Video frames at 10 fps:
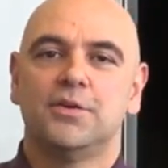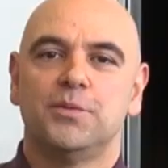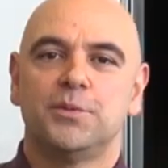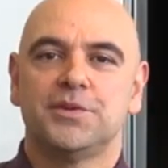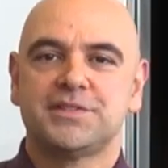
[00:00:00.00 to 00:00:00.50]

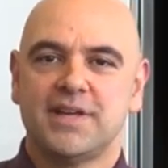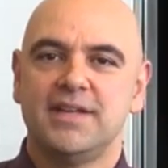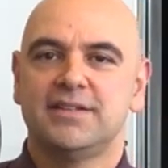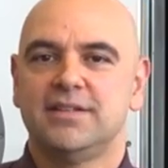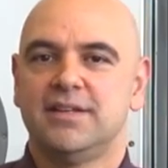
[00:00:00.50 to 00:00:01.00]
When we're
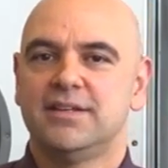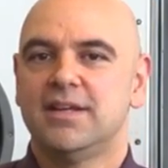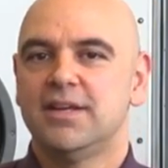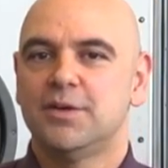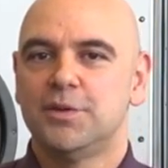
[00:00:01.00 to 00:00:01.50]
cycling,
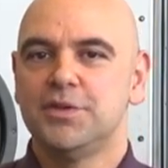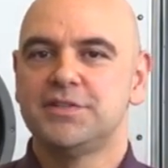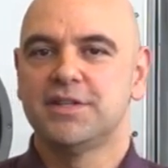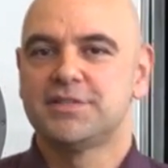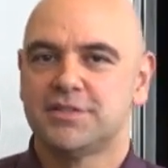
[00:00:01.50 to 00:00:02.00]
we're
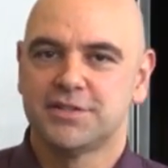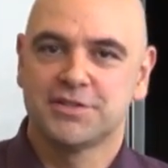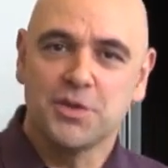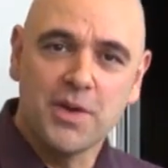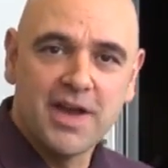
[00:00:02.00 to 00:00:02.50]
using the
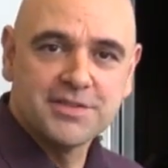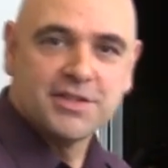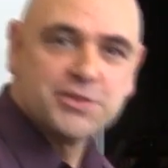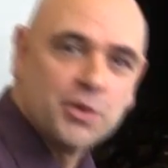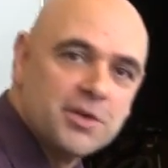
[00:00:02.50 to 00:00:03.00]
psoas
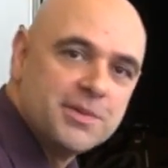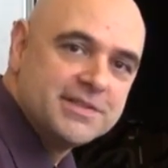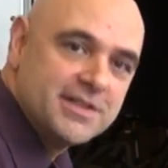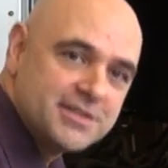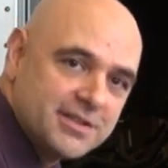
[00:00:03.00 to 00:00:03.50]
in a shortened
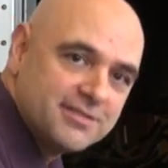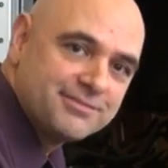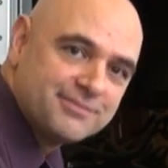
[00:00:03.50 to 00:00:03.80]
position.